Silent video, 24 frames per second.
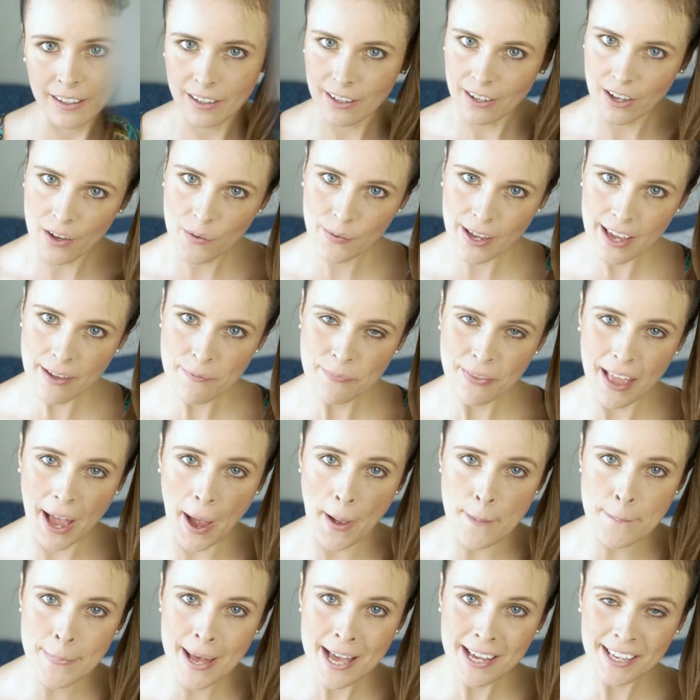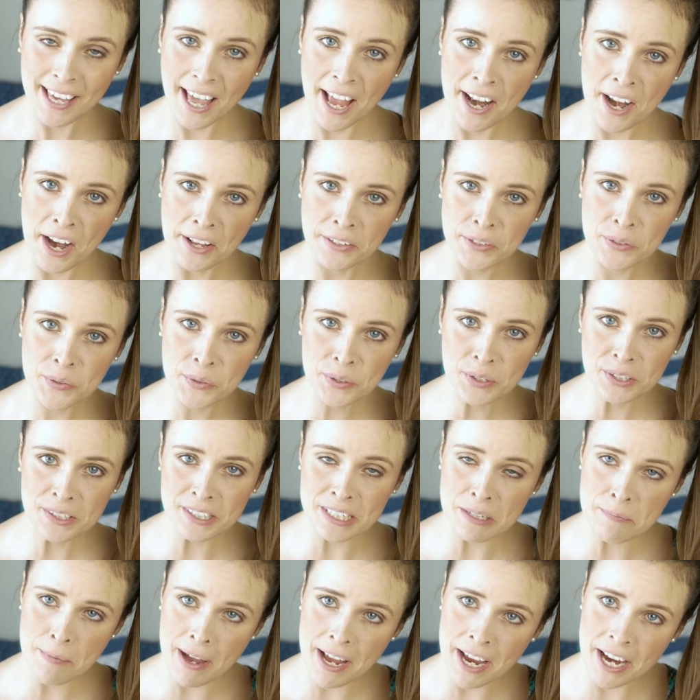Okay, I'm back, and as you can
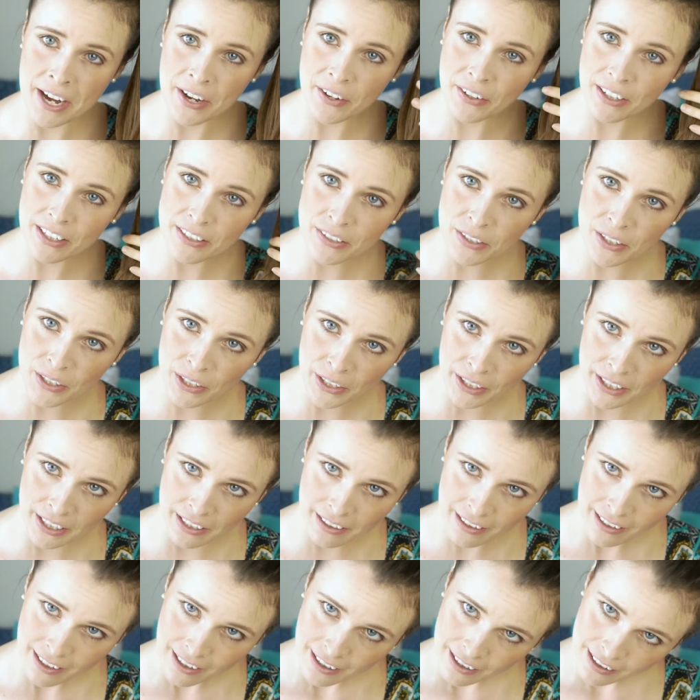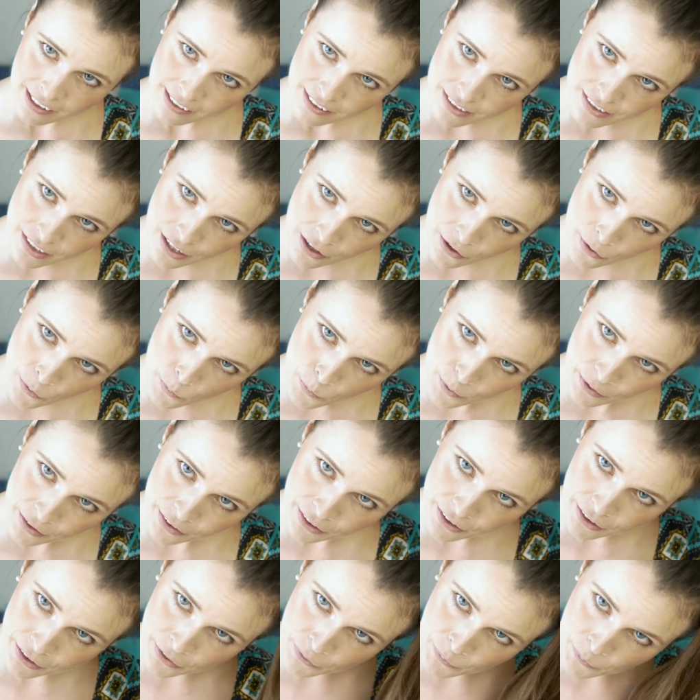see my hair is looking so
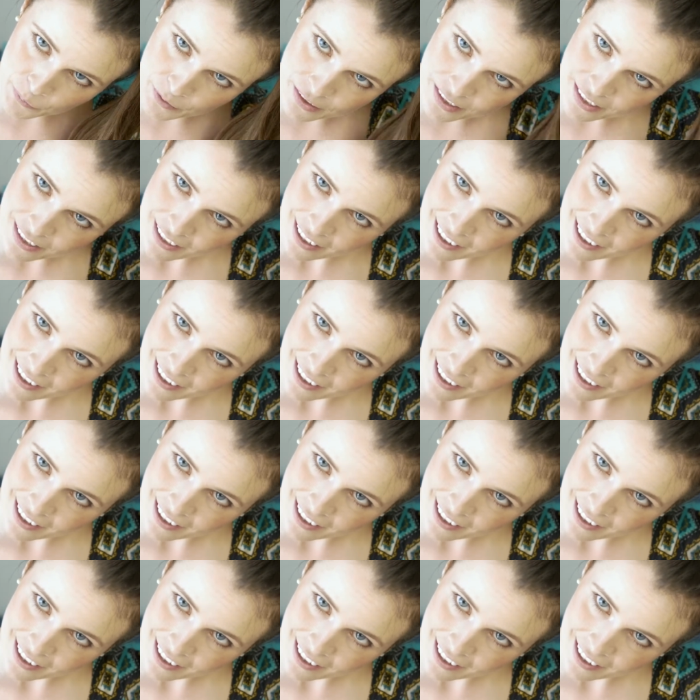cute.